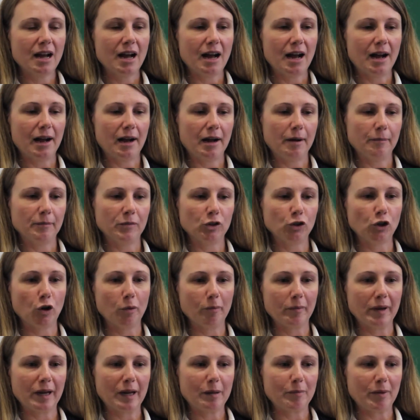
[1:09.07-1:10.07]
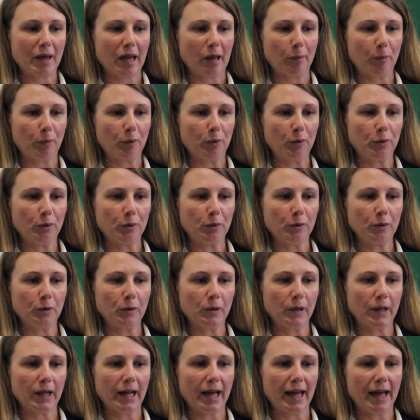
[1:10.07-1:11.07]
Um, not many
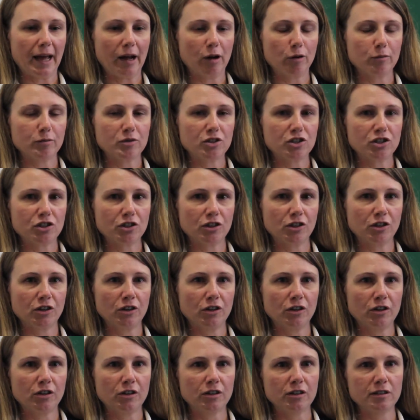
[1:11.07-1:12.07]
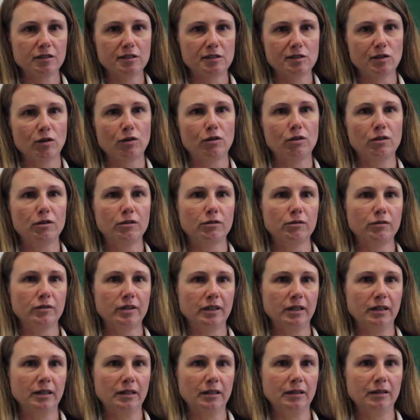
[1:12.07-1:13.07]
people helped to console
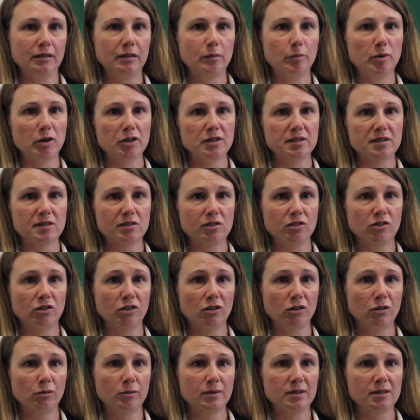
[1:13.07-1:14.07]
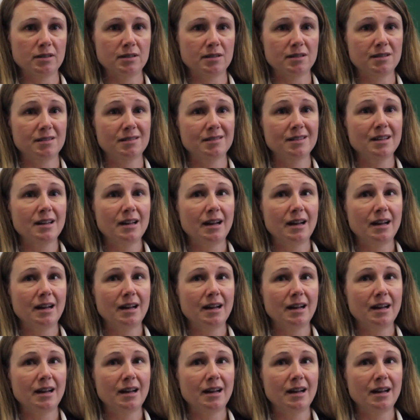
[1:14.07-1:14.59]
the, the person who was